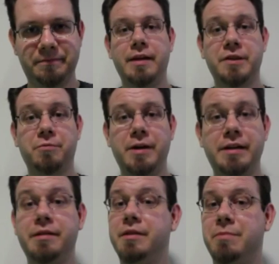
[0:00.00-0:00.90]
That's
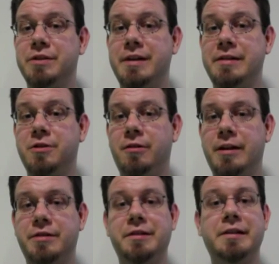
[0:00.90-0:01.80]
right, the presidential
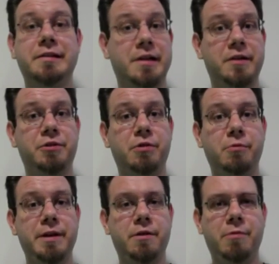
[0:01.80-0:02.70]
election is under a
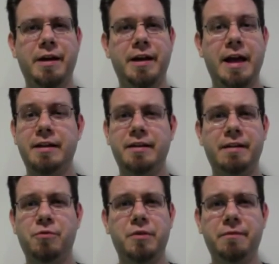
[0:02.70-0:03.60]
week away, and
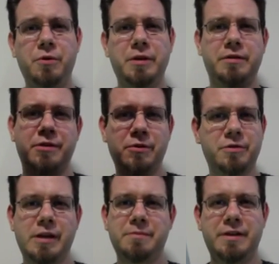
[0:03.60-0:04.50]
I've already voted, so
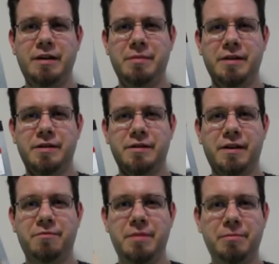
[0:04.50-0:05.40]
stop sending me this
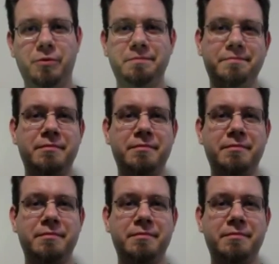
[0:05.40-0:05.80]
stuff, people.